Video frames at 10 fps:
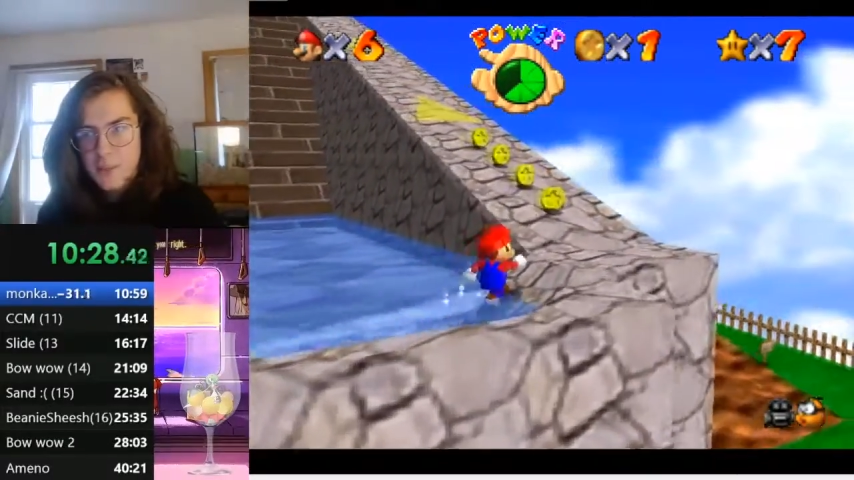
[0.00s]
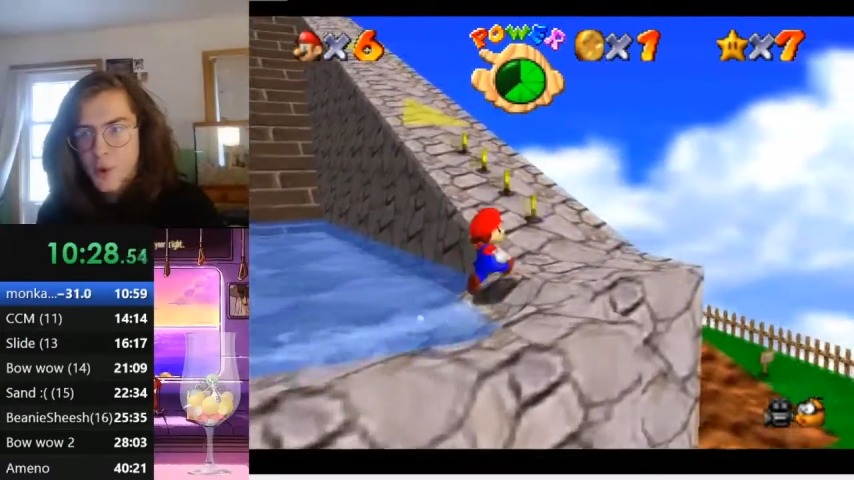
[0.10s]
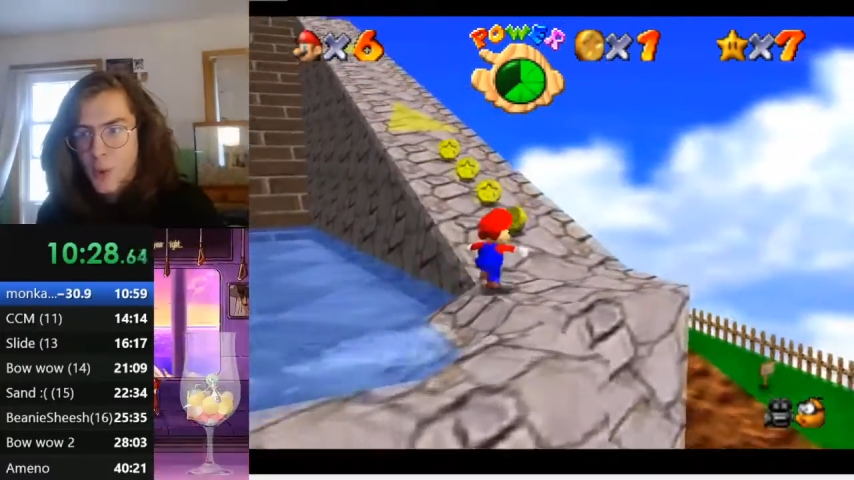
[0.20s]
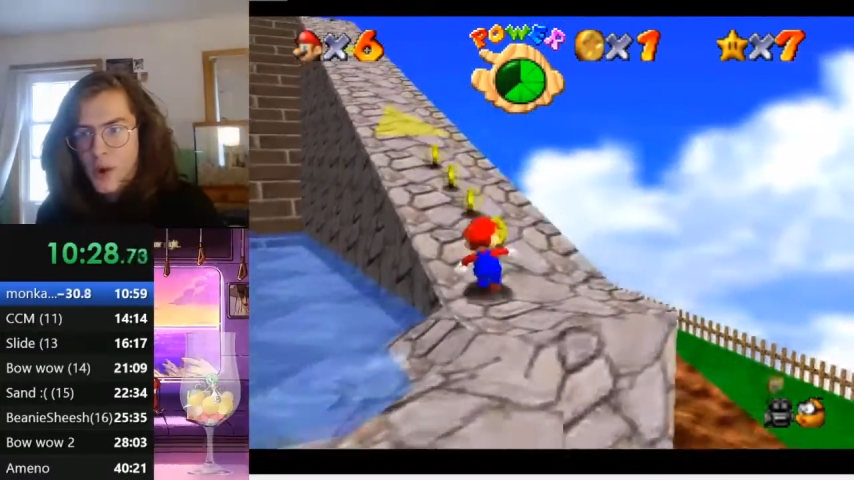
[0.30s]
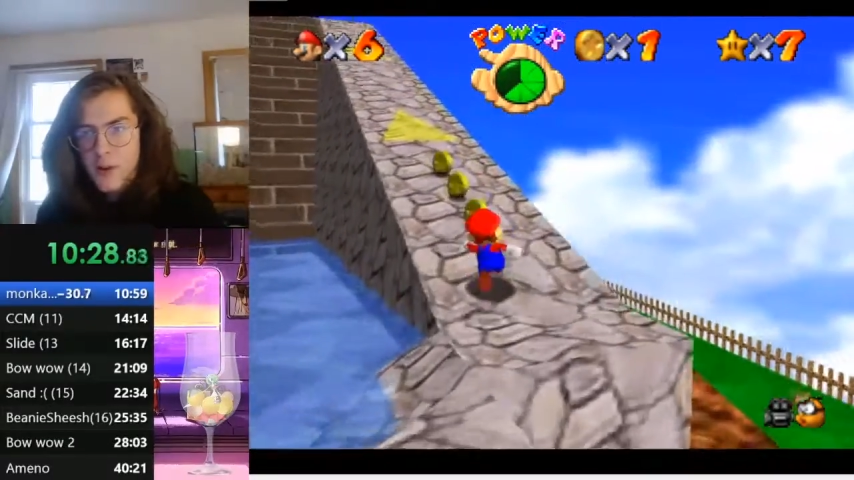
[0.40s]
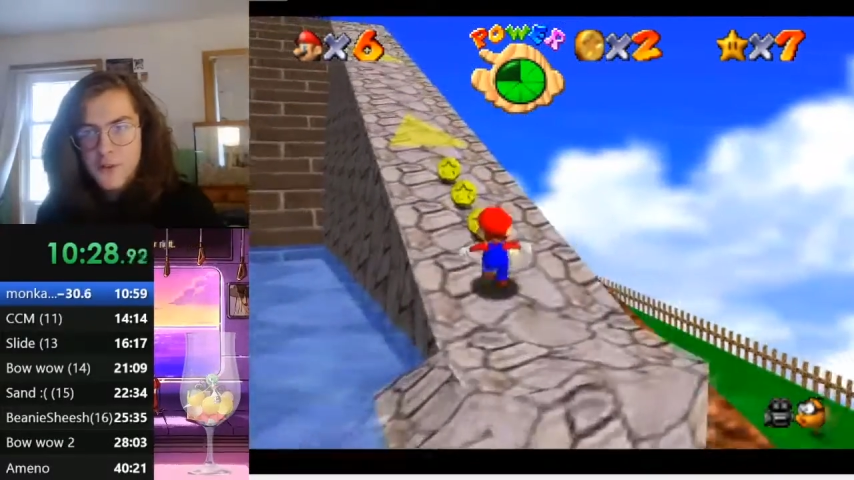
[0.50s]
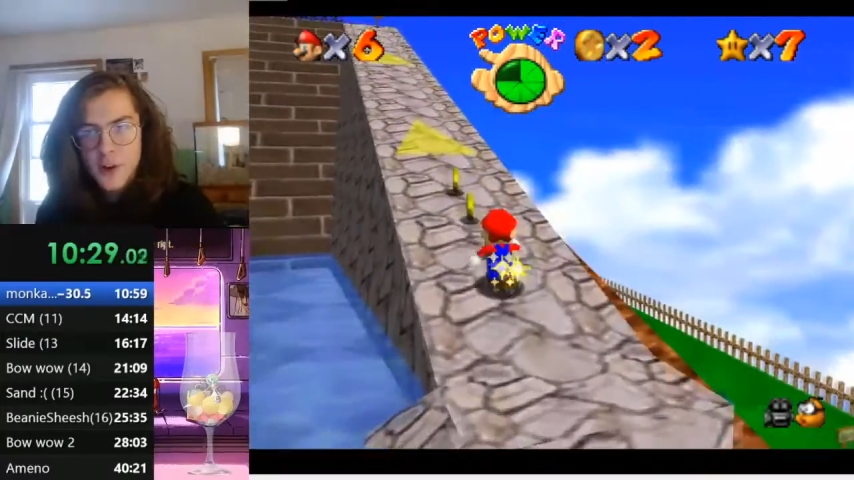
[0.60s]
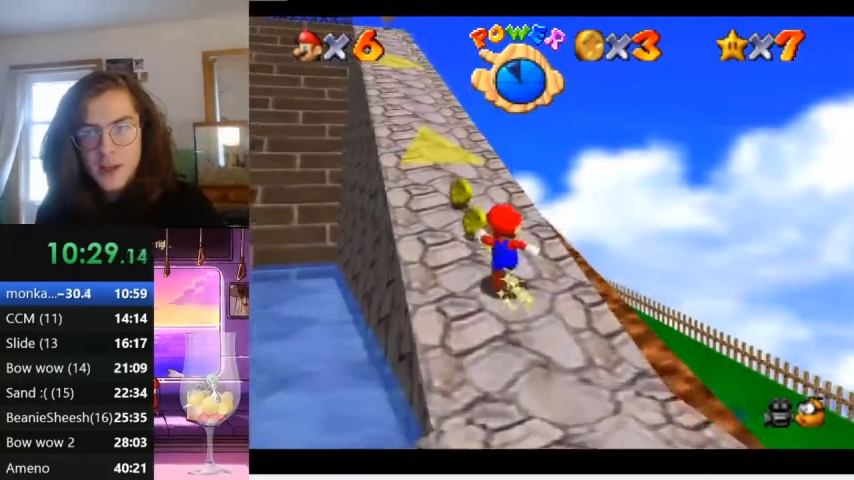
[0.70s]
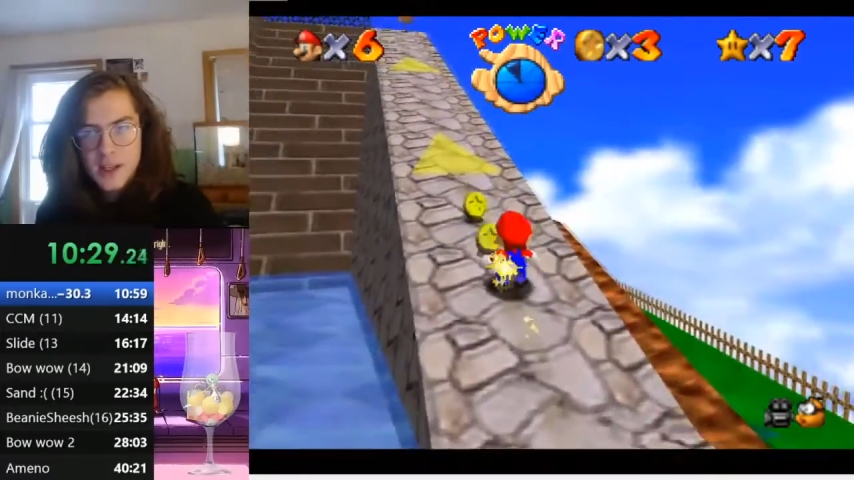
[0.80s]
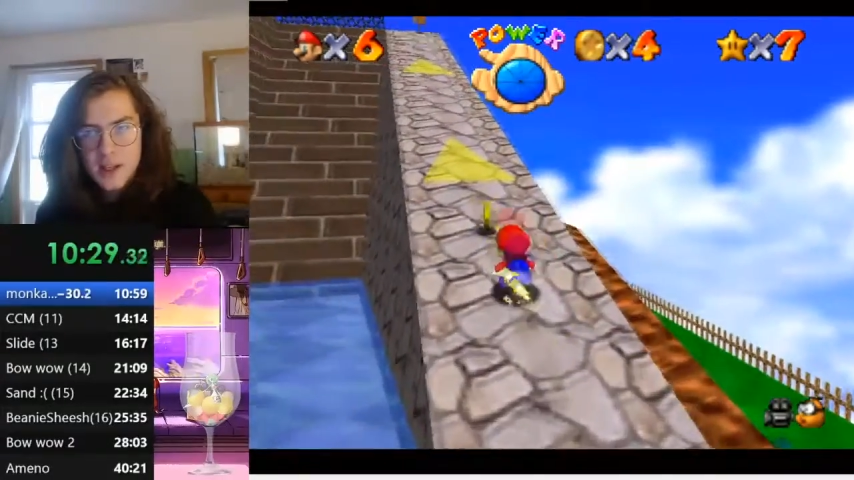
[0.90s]
So
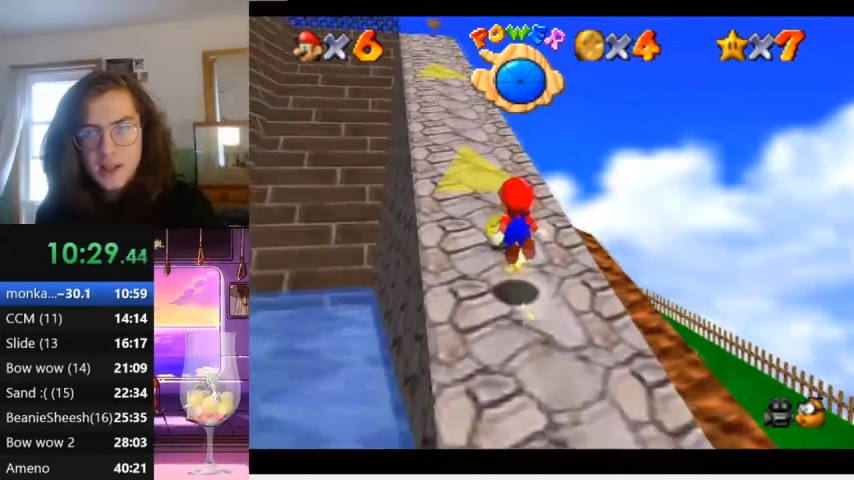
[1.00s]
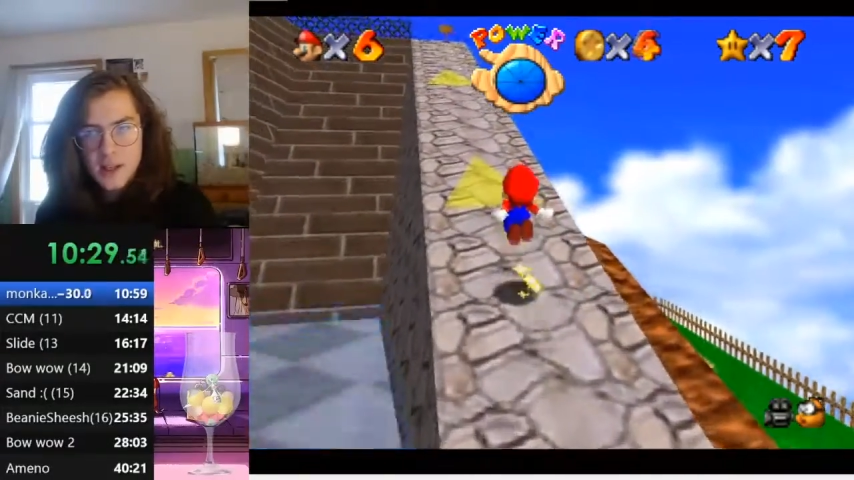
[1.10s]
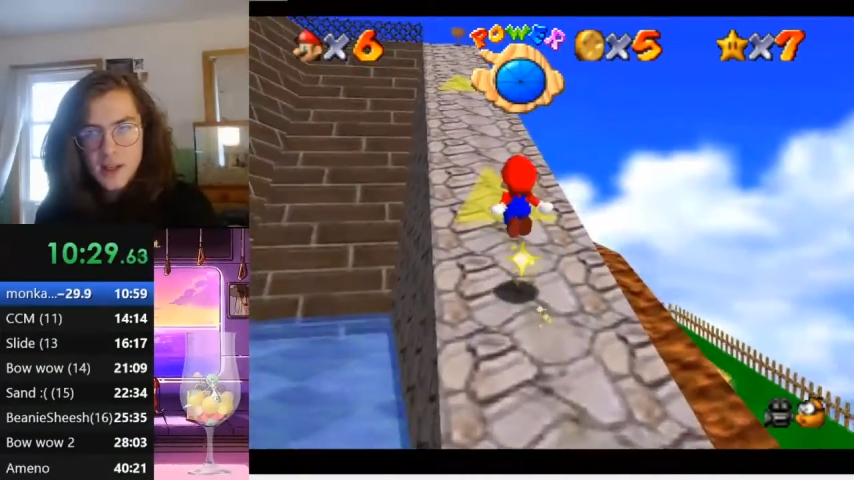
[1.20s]
fucking,